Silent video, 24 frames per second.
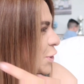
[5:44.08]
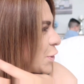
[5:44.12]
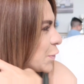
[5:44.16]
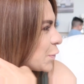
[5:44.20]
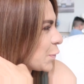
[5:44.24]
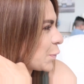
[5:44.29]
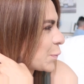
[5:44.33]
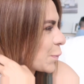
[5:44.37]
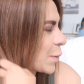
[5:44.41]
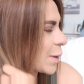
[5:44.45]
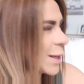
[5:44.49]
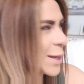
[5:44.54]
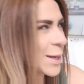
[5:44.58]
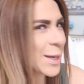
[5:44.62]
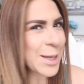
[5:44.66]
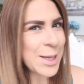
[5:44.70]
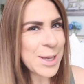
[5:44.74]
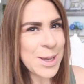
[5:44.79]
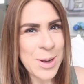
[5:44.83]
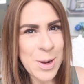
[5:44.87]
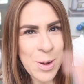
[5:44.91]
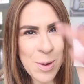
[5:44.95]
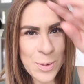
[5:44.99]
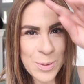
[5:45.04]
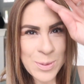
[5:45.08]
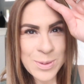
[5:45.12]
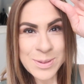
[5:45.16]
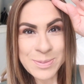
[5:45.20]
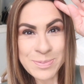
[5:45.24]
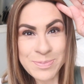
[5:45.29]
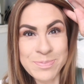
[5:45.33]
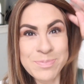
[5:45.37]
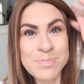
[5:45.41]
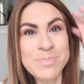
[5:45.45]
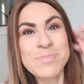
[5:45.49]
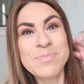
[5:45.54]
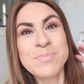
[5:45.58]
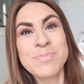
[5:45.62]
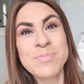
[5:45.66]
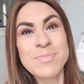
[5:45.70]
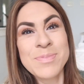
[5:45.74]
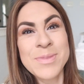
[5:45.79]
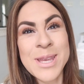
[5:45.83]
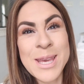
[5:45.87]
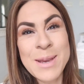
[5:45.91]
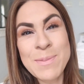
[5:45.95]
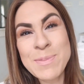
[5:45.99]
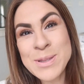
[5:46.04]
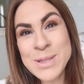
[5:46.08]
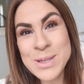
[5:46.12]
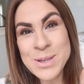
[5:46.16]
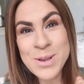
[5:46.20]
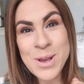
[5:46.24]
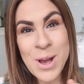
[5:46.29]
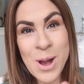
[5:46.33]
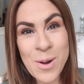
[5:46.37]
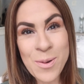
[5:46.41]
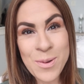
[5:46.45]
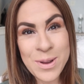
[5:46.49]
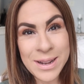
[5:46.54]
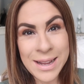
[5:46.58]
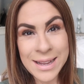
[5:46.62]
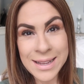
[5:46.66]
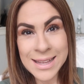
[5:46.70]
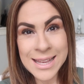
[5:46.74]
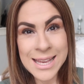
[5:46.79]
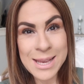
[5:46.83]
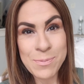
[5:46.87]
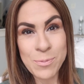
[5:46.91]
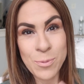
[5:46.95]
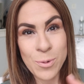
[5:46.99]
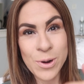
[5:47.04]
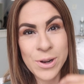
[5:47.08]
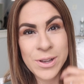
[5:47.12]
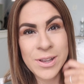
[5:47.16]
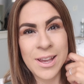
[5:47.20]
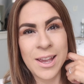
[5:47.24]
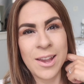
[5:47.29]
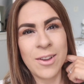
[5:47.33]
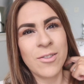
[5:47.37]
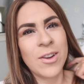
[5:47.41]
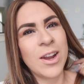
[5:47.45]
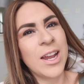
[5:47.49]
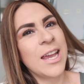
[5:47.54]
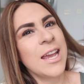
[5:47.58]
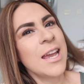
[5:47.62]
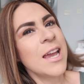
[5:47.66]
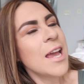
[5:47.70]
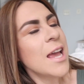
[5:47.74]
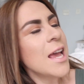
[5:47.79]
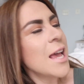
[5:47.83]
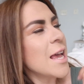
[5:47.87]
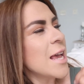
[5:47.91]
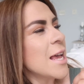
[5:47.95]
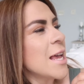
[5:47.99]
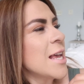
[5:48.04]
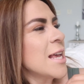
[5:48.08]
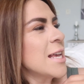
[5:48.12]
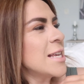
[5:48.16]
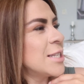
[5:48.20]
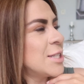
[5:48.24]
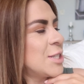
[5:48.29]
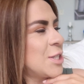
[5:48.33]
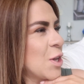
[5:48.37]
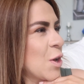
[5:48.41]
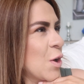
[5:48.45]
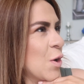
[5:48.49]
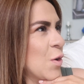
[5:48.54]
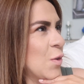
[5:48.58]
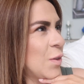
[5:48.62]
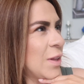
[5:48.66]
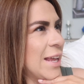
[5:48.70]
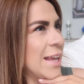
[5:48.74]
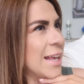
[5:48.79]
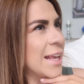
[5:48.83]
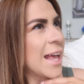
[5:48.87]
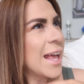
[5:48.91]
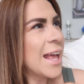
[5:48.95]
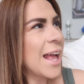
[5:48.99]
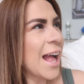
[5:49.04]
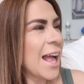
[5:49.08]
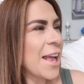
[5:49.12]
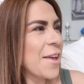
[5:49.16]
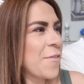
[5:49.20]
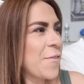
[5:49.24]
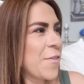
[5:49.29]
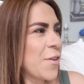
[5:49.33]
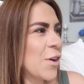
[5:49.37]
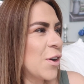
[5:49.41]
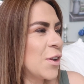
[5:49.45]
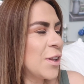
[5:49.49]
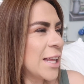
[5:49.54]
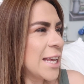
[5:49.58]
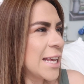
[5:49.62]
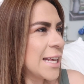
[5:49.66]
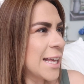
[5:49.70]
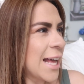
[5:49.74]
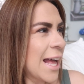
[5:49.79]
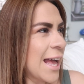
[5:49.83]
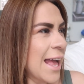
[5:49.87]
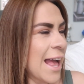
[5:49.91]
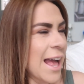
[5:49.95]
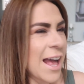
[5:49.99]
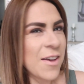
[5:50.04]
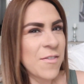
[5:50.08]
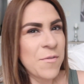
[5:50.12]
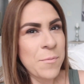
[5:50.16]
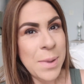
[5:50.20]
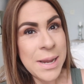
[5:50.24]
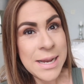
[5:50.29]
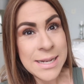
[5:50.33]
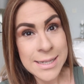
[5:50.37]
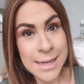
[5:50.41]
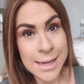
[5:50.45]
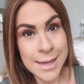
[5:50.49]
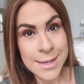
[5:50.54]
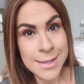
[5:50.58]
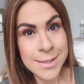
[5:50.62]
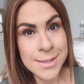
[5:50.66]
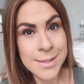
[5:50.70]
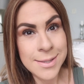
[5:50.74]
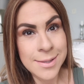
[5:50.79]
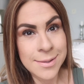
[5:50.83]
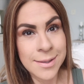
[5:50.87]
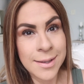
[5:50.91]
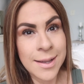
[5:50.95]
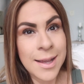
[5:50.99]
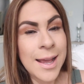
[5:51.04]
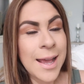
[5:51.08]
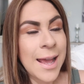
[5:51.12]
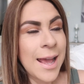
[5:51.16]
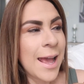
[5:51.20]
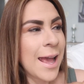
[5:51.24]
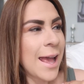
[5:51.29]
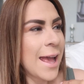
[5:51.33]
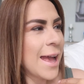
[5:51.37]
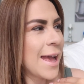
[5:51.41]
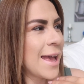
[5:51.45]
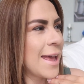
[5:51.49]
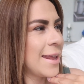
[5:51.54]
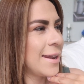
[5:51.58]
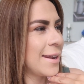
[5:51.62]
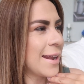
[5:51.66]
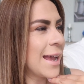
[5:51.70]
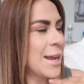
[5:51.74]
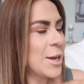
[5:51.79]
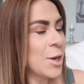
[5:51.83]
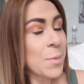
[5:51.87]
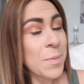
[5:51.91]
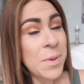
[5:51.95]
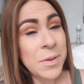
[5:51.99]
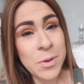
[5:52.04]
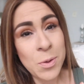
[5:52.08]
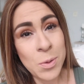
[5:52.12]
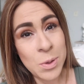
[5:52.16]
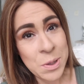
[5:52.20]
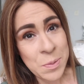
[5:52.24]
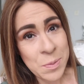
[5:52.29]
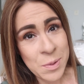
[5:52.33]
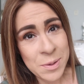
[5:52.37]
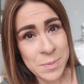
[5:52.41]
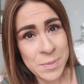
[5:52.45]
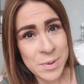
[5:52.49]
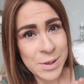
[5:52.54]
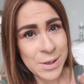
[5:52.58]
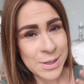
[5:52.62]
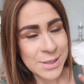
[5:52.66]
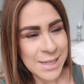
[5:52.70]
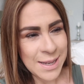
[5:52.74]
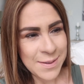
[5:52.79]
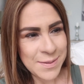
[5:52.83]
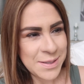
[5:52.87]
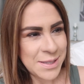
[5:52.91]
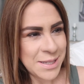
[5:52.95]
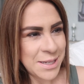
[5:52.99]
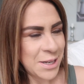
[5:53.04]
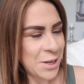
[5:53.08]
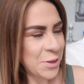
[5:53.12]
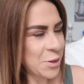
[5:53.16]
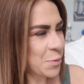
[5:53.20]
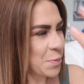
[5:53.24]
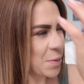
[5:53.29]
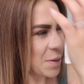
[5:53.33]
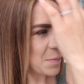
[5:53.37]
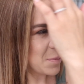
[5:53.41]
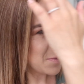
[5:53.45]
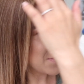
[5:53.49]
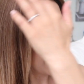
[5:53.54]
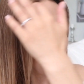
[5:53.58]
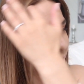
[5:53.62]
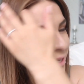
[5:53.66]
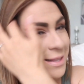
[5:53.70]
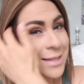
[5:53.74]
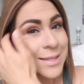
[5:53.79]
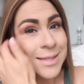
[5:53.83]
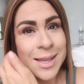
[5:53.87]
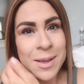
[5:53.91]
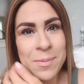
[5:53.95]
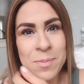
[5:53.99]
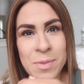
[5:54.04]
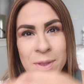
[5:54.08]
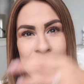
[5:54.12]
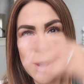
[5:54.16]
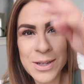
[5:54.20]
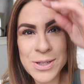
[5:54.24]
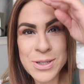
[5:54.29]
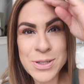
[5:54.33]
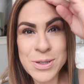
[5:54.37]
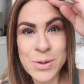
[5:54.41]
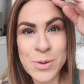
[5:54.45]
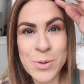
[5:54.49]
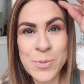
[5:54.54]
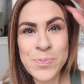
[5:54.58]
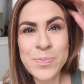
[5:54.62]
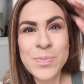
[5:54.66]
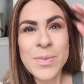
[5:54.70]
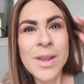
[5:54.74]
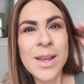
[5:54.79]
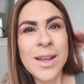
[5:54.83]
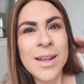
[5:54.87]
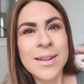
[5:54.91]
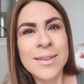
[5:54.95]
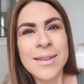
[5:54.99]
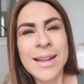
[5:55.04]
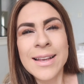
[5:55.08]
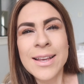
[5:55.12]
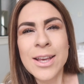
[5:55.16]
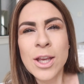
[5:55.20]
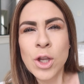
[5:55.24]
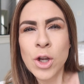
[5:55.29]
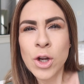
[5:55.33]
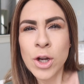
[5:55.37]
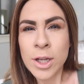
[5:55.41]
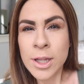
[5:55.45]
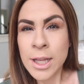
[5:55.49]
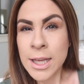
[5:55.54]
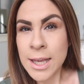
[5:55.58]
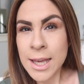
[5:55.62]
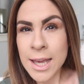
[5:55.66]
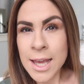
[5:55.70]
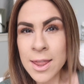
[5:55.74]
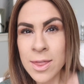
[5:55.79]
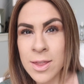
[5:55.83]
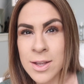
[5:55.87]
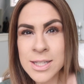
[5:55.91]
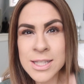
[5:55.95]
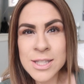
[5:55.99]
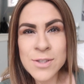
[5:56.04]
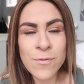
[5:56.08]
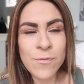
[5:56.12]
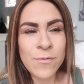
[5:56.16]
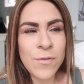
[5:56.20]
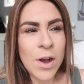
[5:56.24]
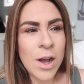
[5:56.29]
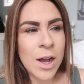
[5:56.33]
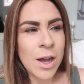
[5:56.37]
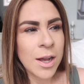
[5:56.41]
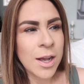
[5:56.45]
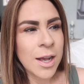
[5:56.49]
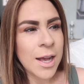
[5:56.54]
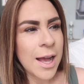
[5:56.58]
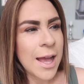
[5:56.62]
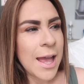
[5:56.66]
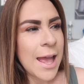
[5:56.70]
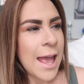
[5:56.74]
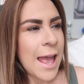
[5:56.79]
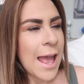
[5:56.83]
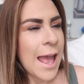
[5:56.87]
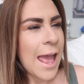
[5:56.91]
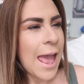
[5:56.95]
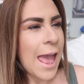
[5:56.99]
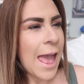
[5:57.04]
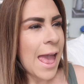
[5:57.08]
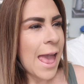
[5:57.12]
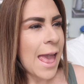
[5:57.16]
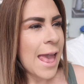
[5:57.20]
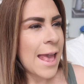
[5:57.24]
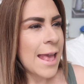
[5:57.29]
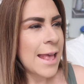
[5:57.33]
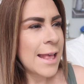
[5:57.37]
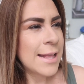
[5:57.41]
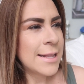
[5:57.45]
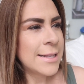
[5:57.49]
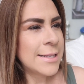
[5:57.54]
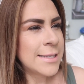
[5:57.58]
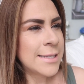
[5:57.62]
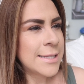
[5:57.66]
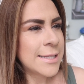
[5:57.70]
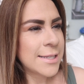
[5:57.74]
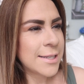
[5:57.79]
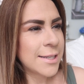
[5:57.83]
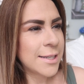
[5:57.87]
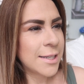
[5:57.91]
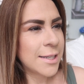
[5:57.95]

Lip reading: you and, you know, keeps you going, like keep working, right? So like I feel like I have my days, and I know I'm not the only one because I've seen other people say the same thing too. Like you're like in this funk and